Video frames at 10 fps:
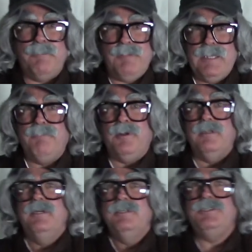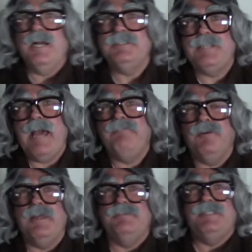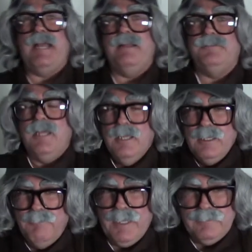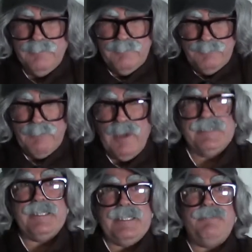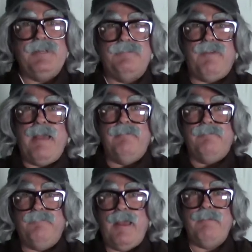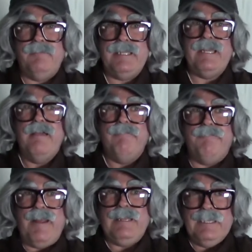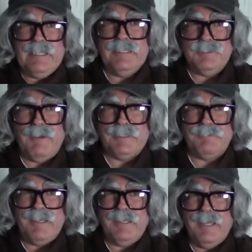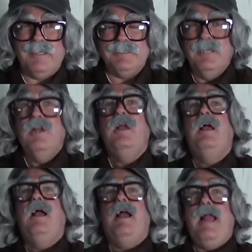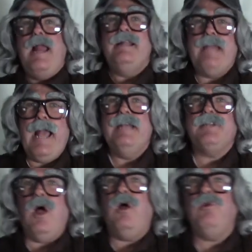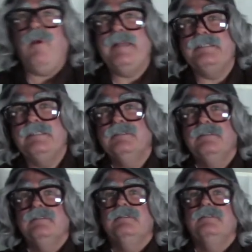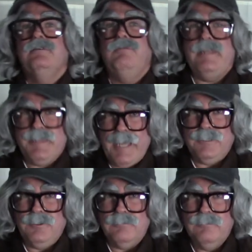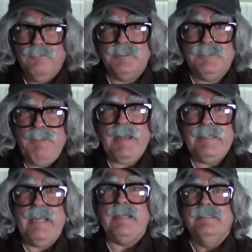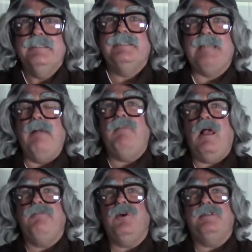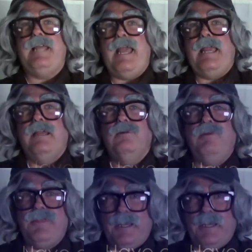the people judge that for themselves. But we want to keep this family friendly, smartest man in the house. And as always, we thank you for spending some of your day with